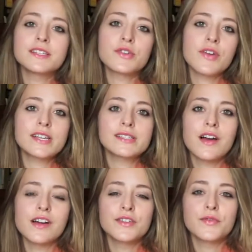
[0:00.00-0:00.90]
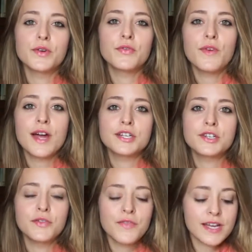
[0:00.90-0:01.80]
is great to kind of
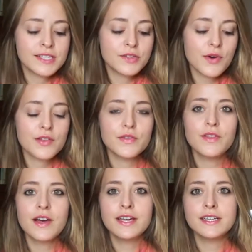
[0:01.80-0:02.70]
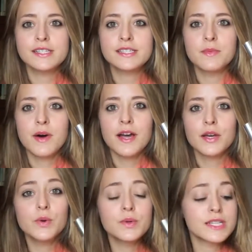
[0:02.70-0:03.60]
refresh your face throughout the flight is my
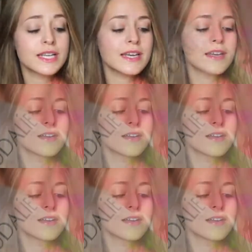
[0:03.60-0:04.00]
Caudalie